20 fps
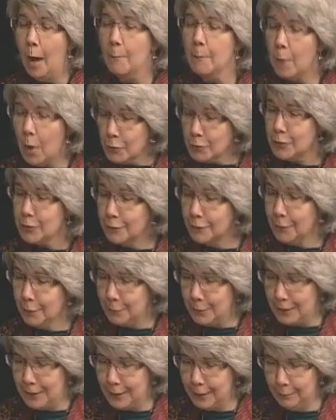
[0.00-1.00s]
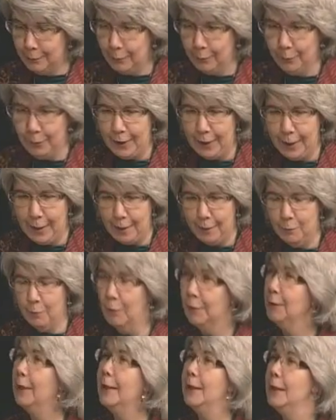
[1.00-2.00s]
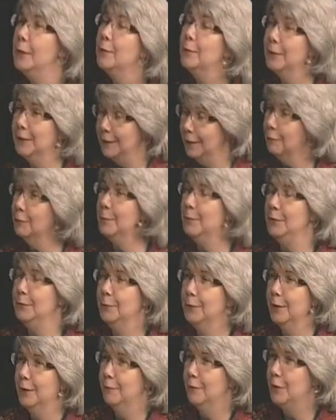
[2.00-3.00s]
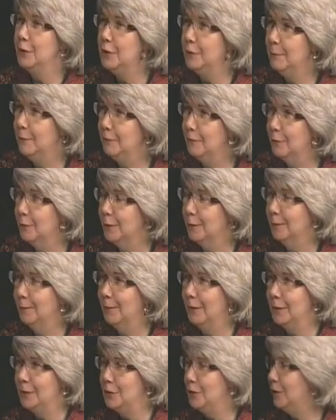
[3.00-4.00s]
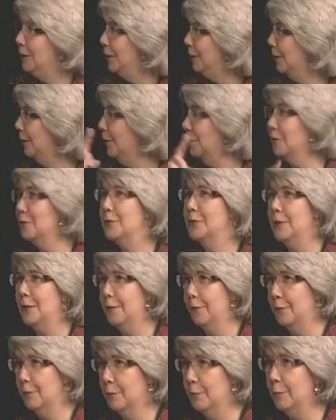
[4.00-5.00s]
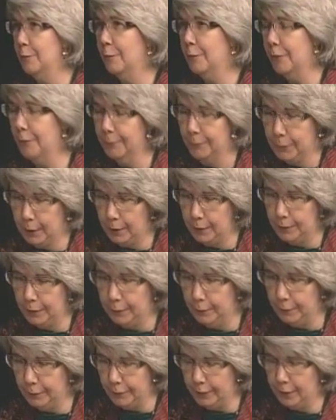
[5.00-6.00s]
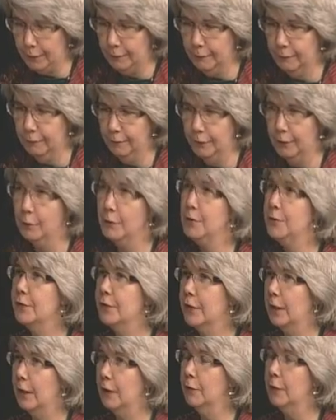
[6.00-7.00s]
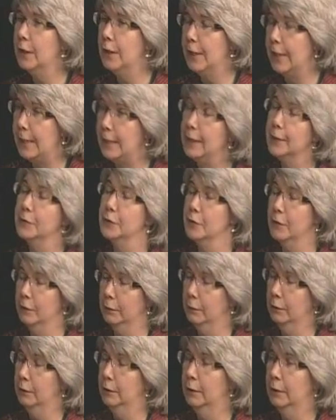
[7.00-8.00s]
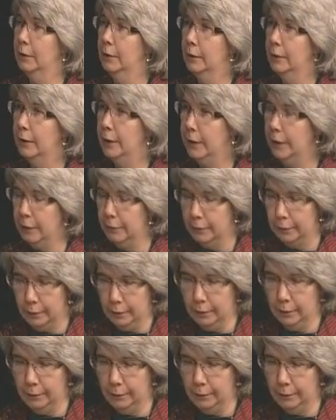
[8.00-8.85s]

Most of them did, but we had one lady who had never been to a convention before, and she didn't understand the rules. And there is a very scary ant in